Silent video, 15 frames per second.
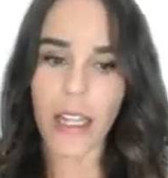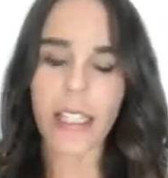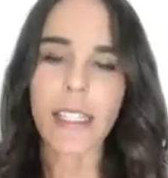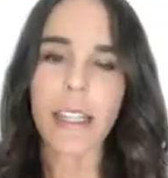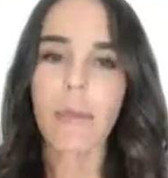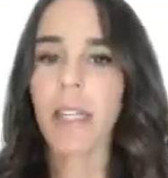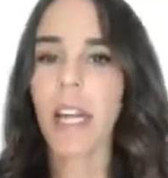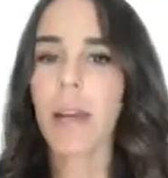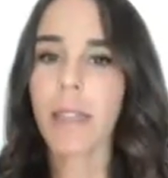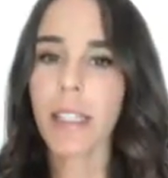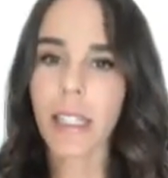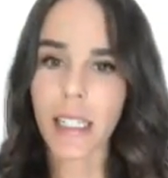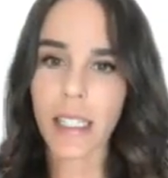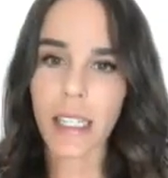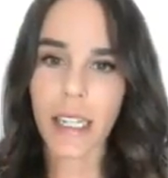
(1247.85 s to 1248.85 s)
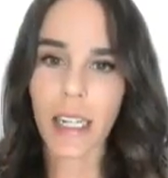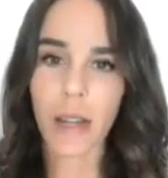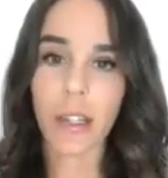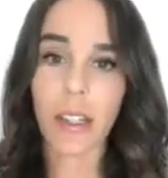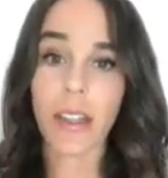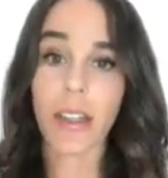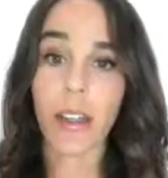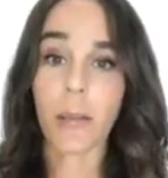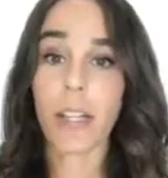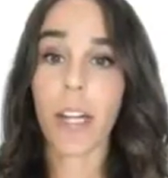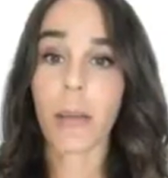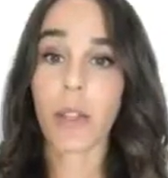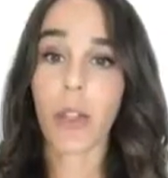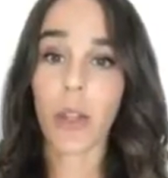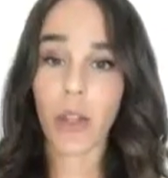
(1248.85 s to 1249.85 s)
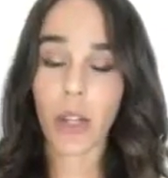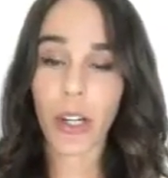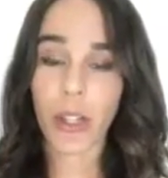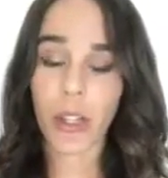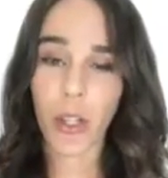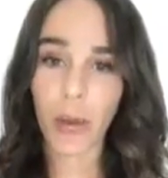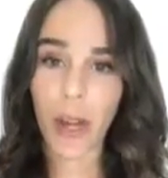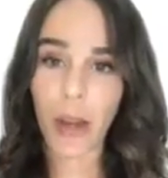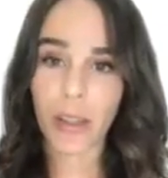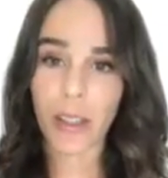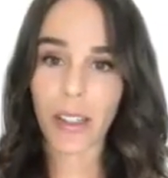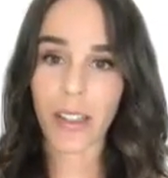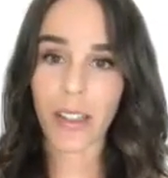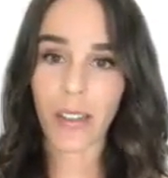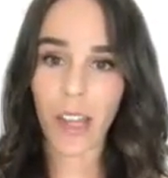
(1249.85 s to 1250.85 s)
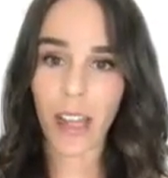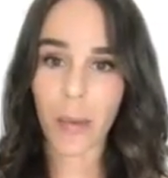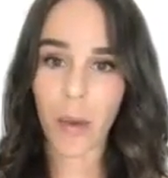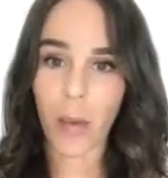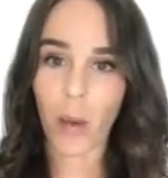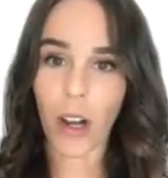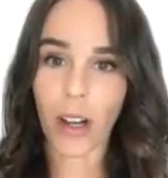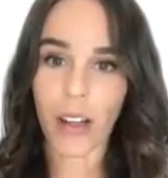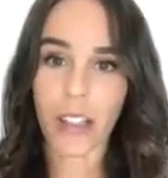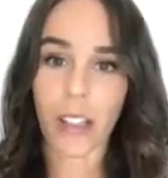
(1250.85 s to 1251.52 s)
sometimes 16 ounces, sometimes 32 ounces of lemon water,